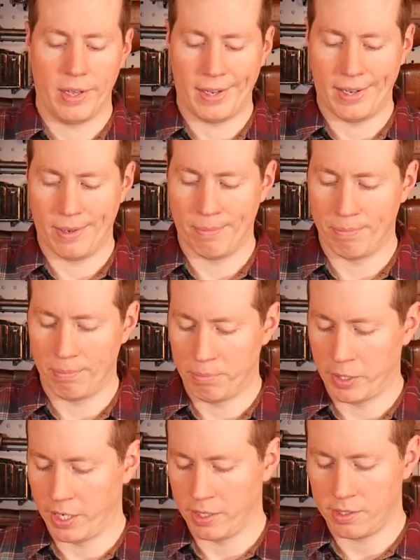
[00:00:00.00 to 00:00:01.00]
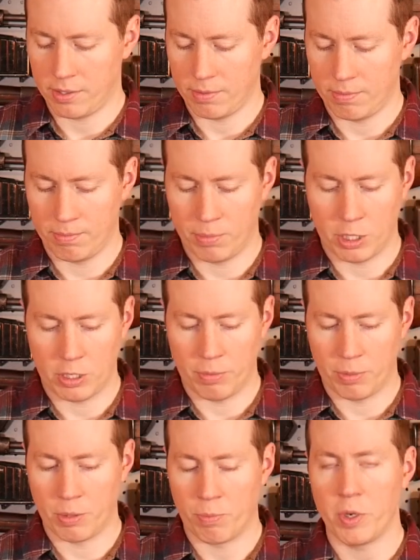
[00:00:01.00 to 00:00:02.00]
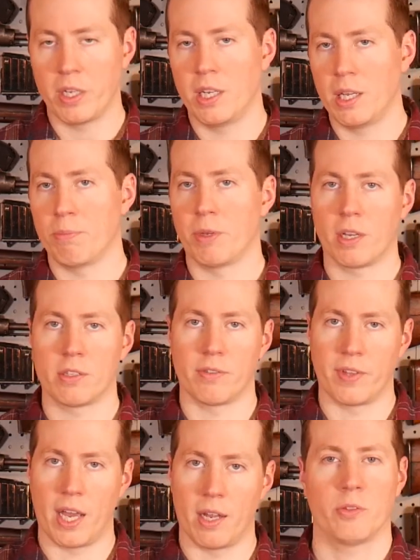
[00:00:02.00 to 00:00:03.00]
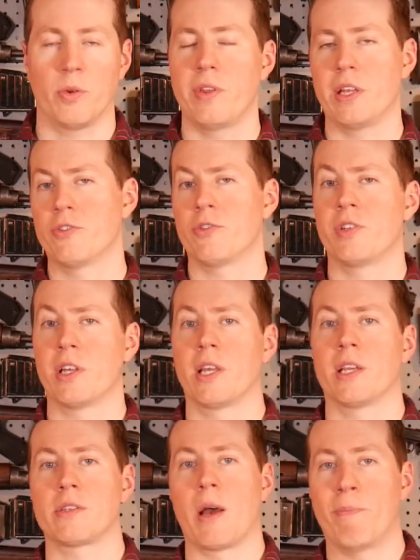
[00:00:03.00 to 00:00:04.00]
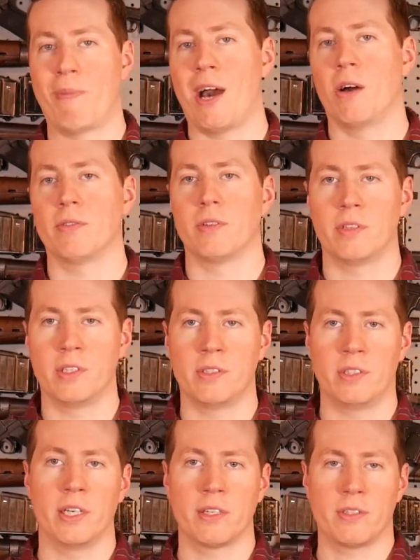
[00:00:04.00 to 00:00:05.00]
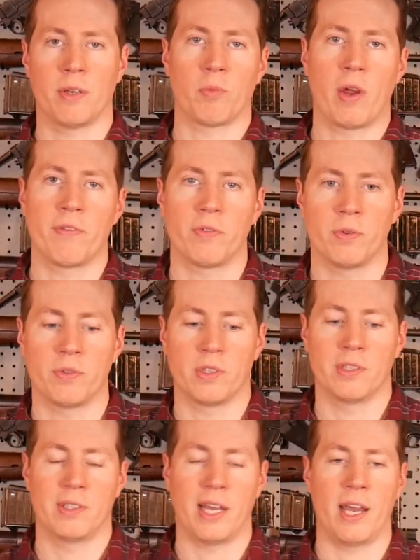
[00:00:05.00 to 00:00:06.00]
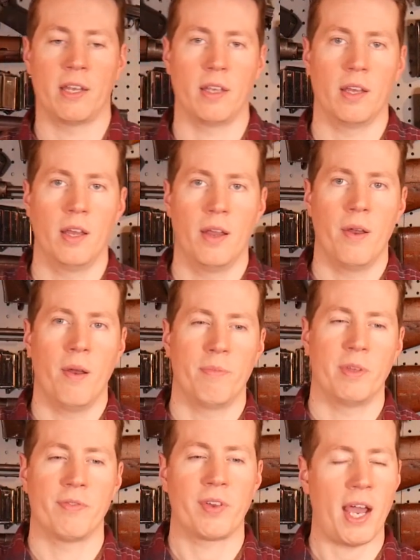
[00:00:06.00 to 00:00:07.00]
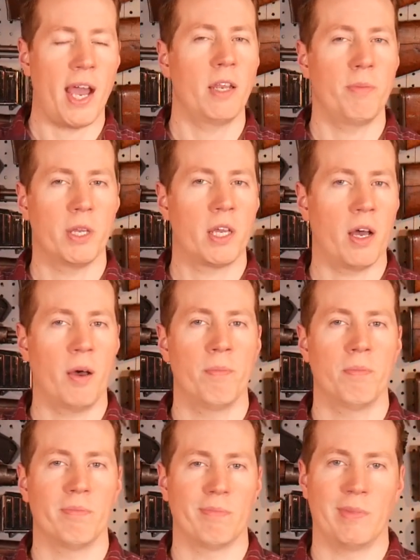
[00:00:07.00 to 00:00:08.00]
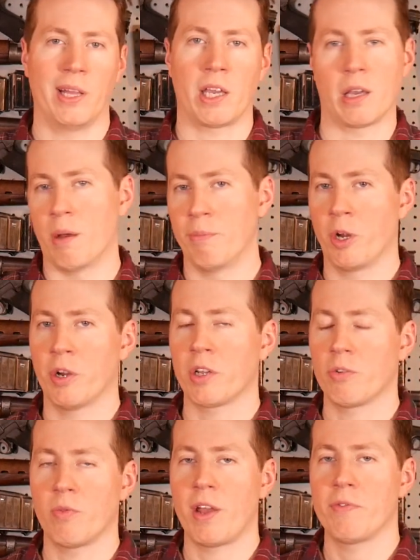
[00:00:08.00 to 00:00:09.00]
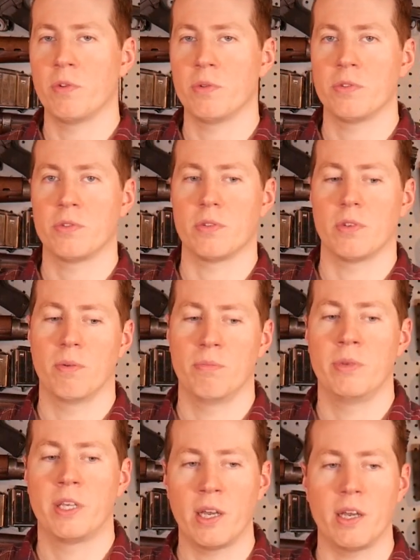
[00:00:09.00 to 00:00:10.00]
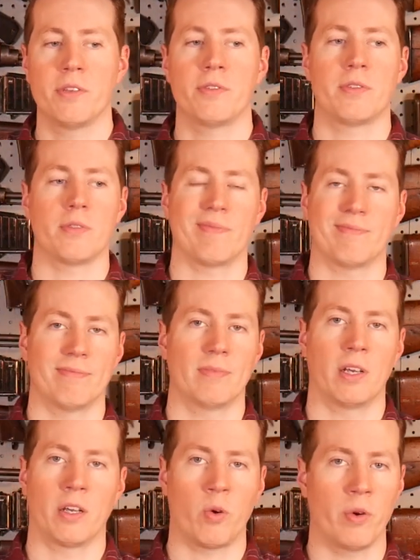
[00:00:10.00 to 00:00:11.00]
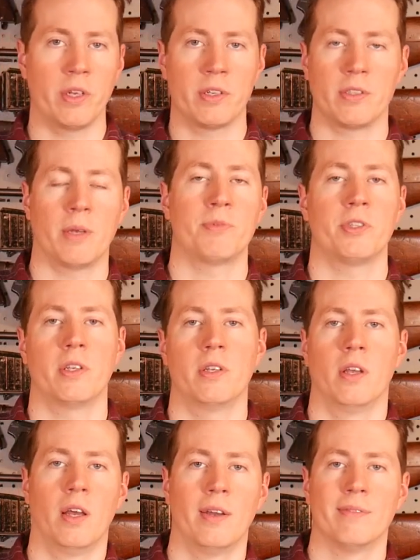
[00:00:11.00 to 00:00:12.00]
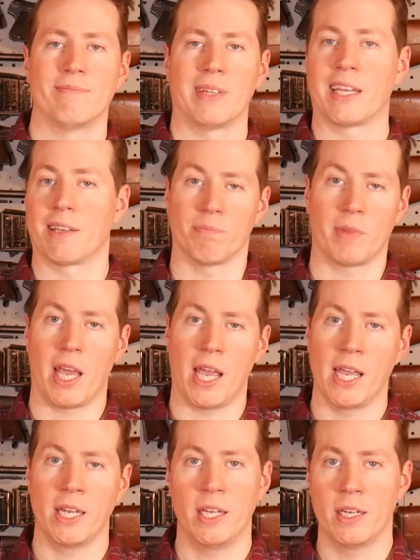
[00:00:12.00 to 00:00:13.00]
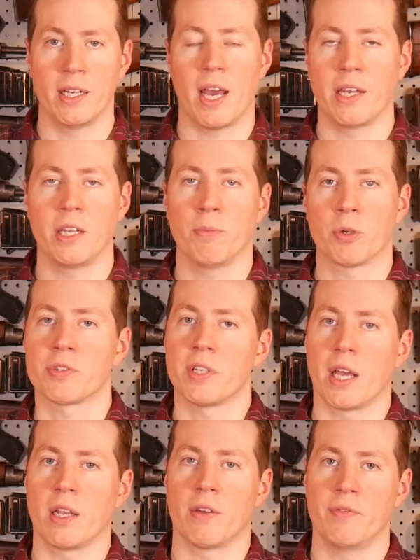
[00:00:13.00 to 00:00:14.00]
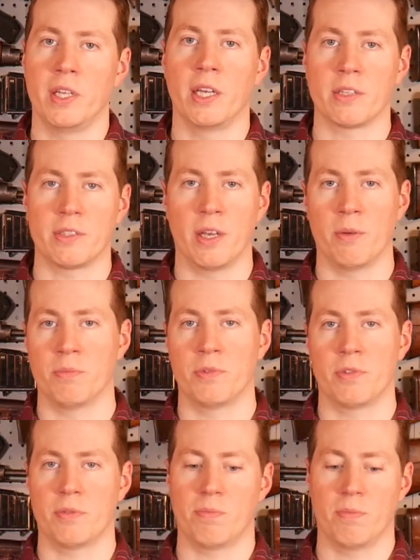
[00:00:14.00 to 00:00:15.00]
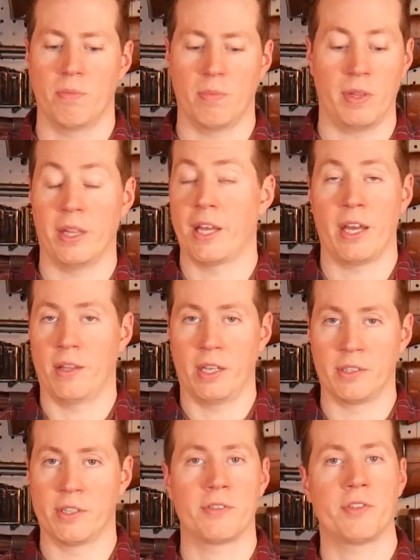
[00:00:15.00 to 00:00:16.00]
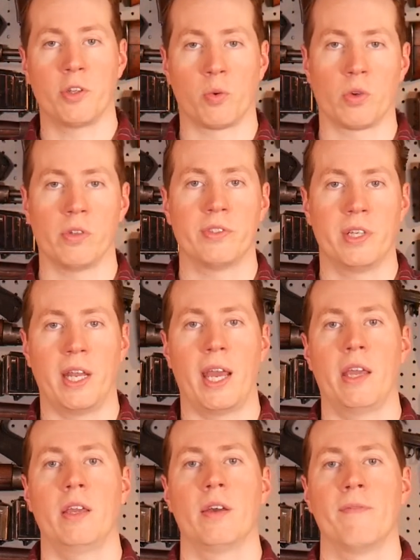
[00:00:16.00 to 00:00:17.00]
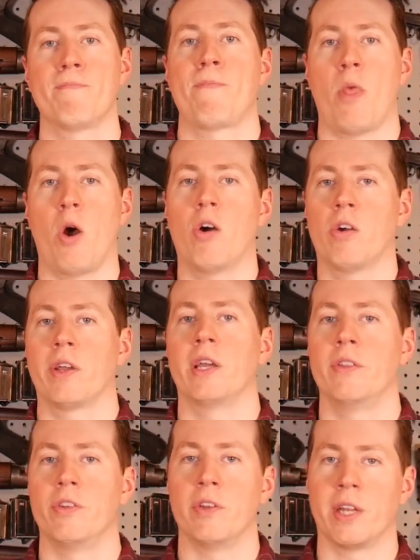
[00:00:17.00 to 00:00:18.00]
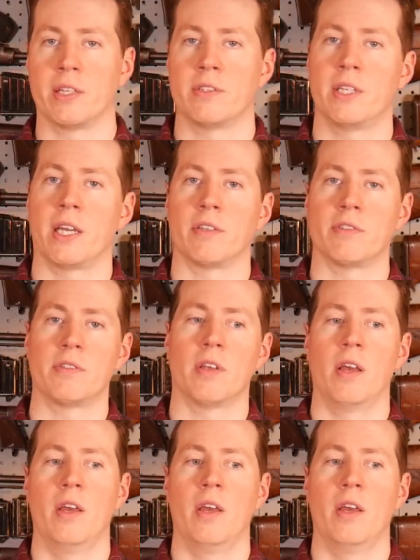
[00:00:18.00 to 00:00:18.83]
But they're pretty neat because of that. So one of the interesting things about these DSM rifles is that they've kind of become like American rifles because, according to Simpson, like 80-90% of DSMs that exist in the world today are in the United States.